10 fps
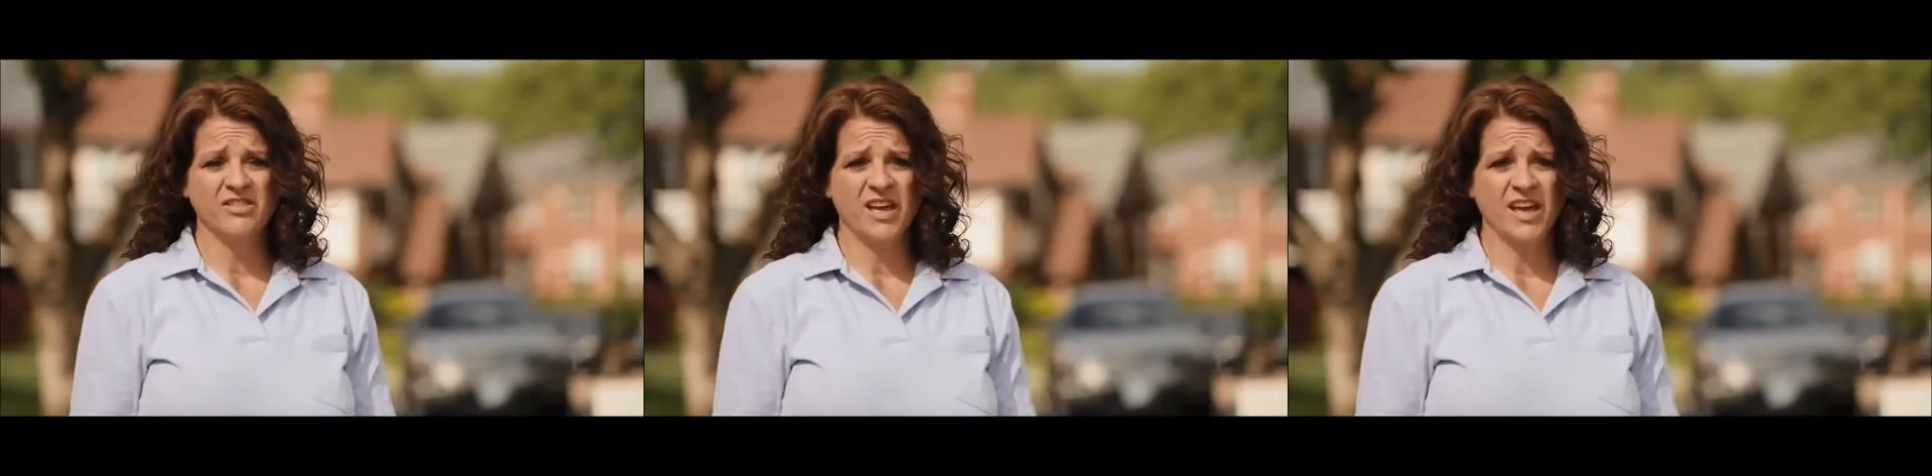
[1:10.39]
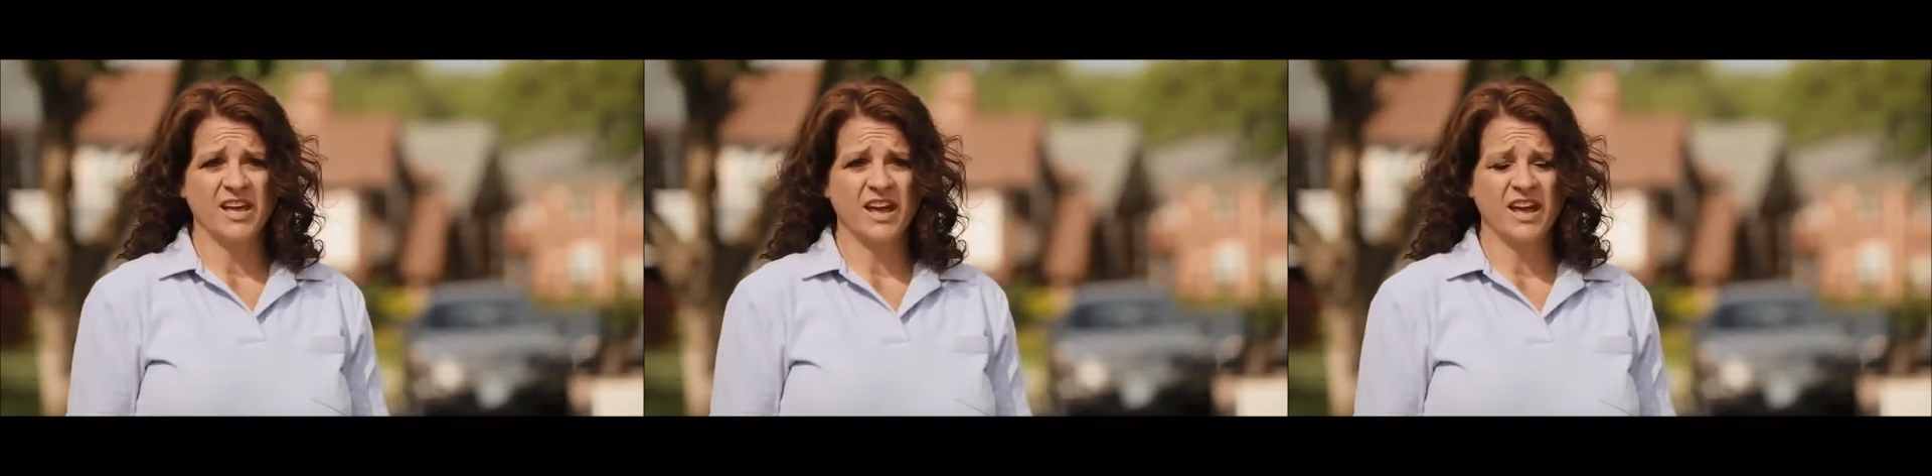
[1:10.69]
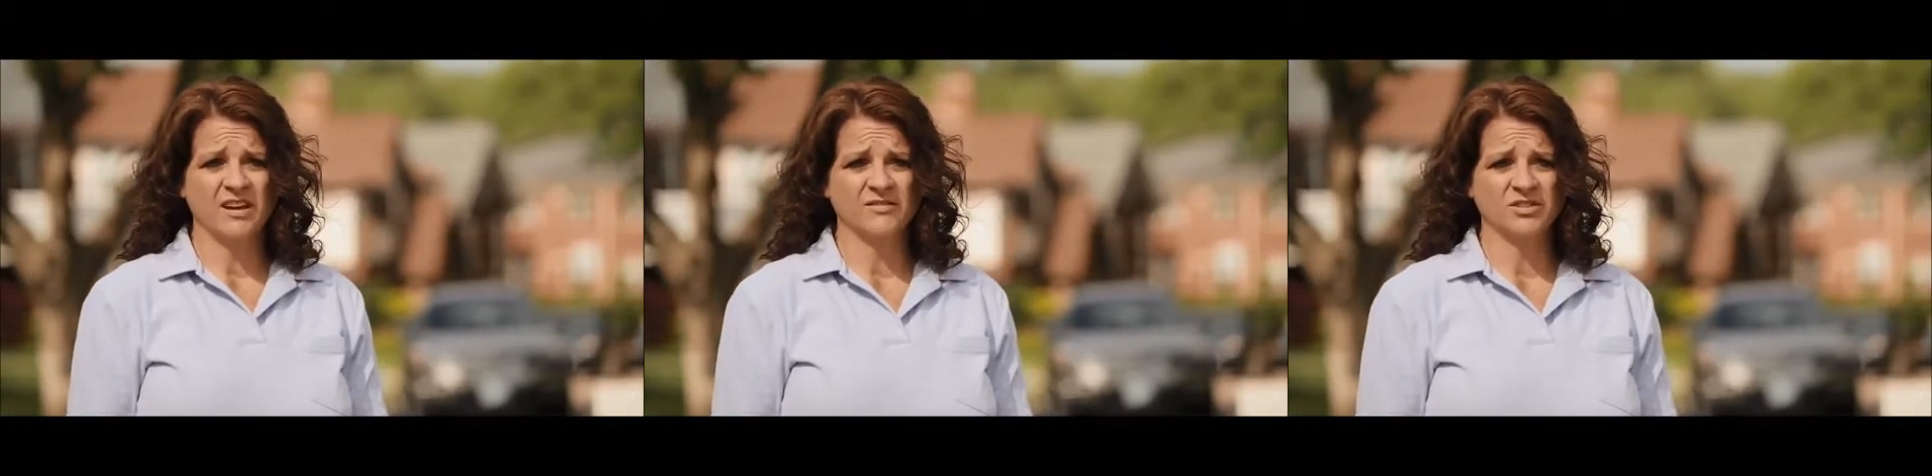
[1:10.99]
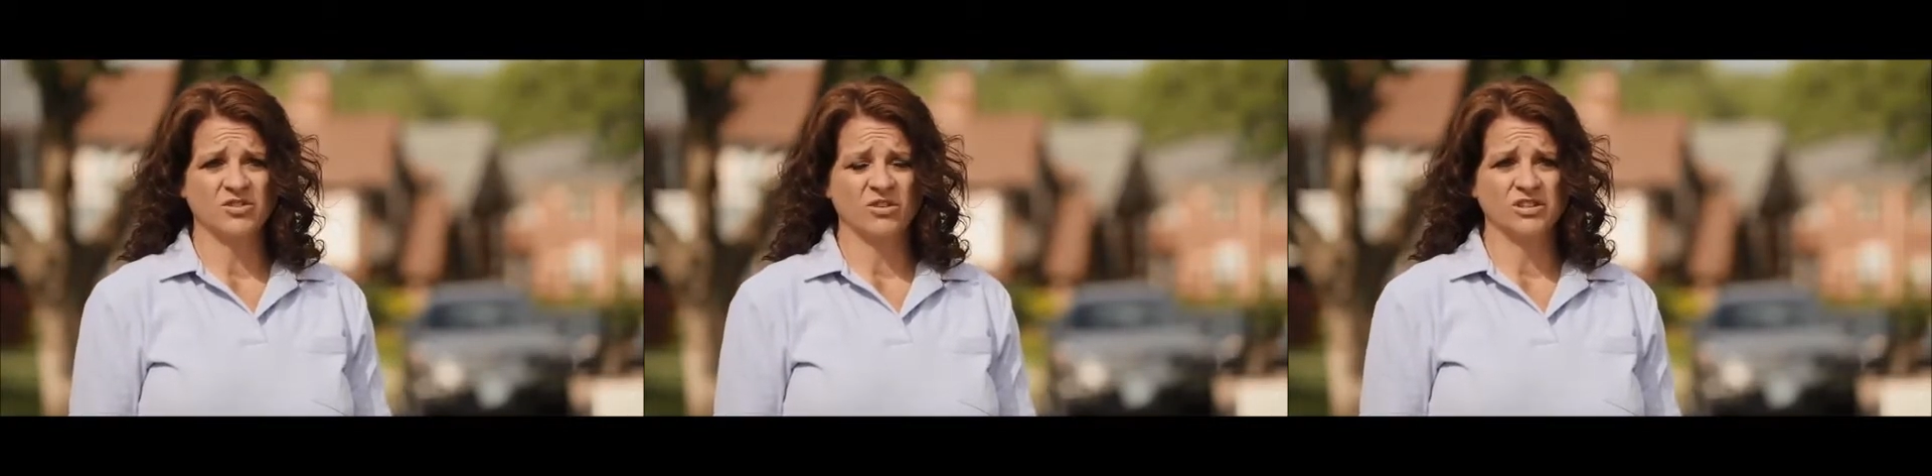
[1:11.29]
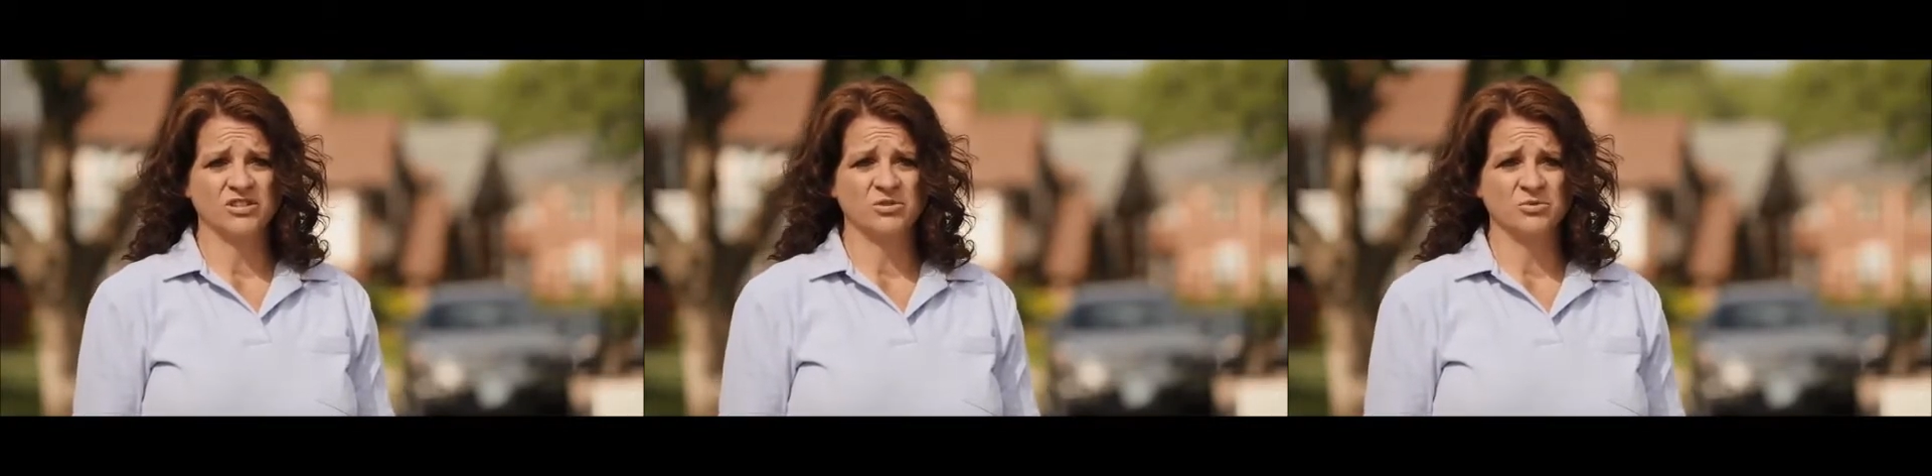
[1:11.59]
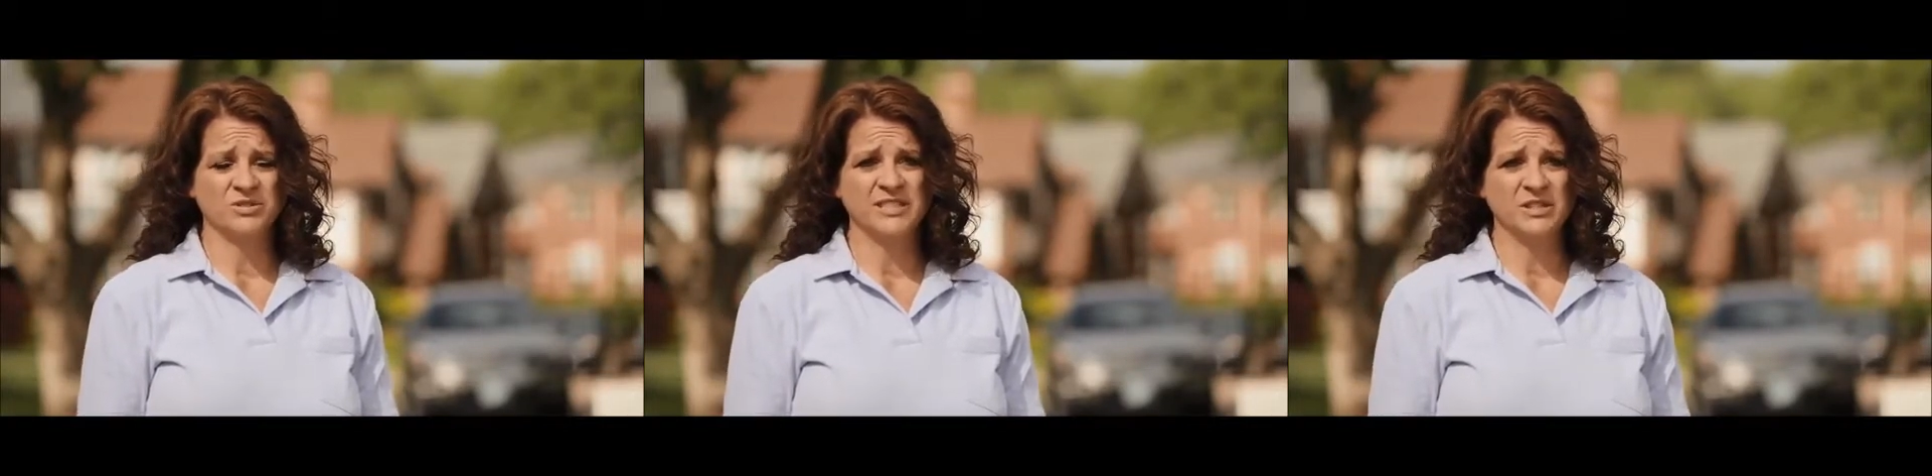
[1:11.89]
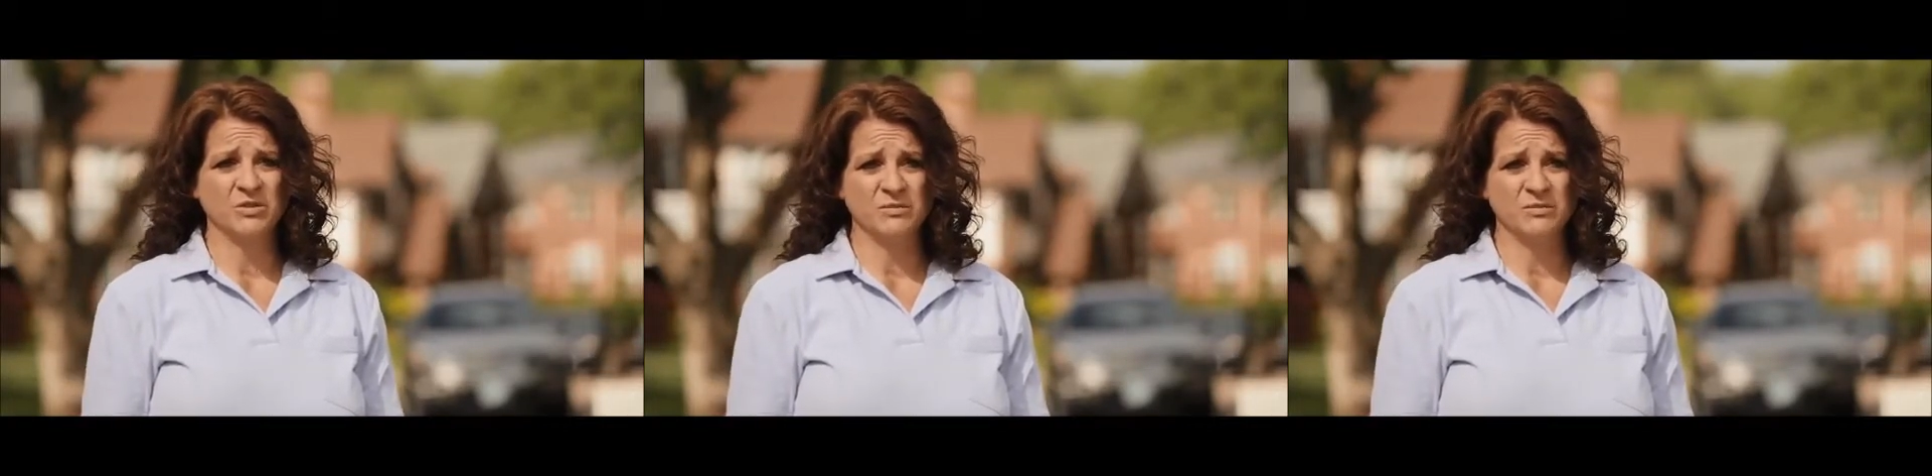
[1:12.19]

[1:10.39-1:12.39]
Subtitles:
They have started to seal